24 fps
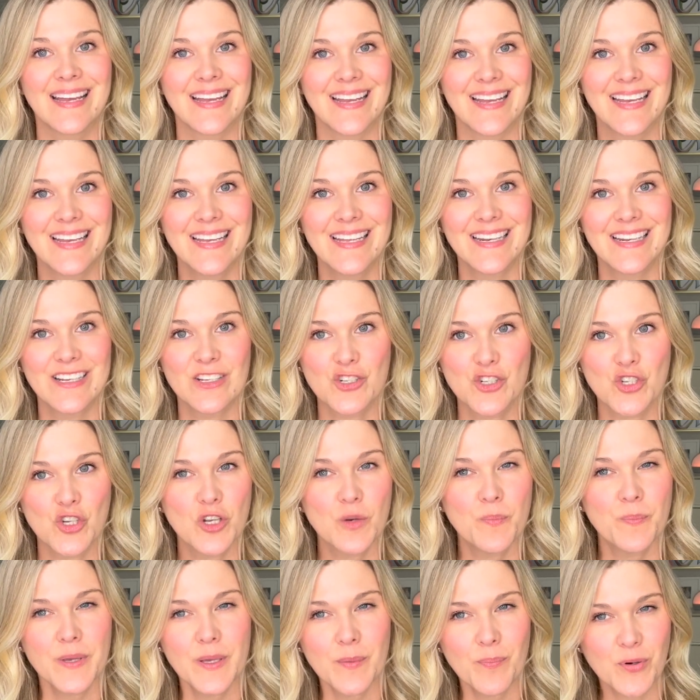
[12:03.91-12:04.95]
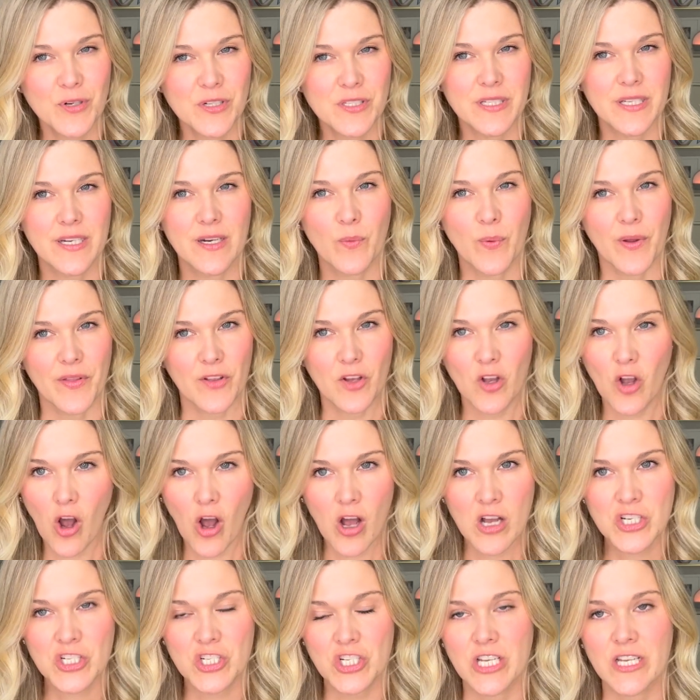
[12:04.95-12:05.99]
it should be proceeded with
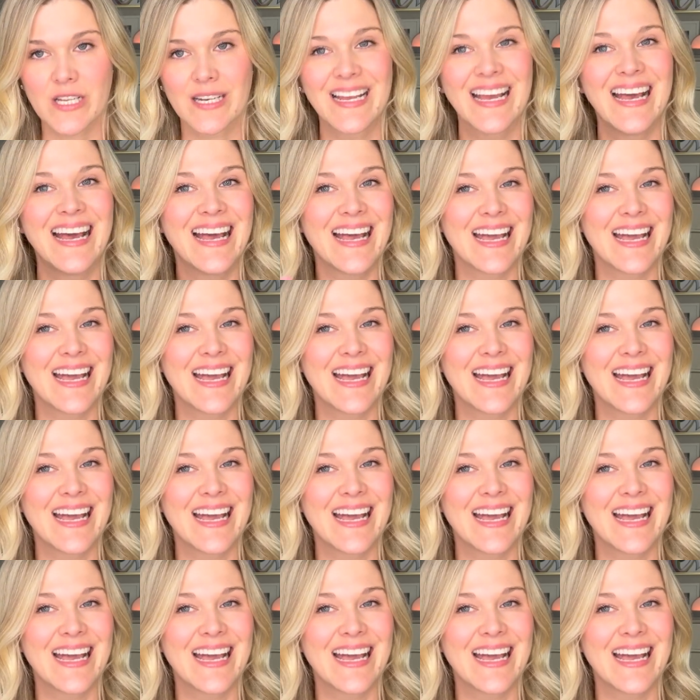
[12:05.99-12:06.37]
caution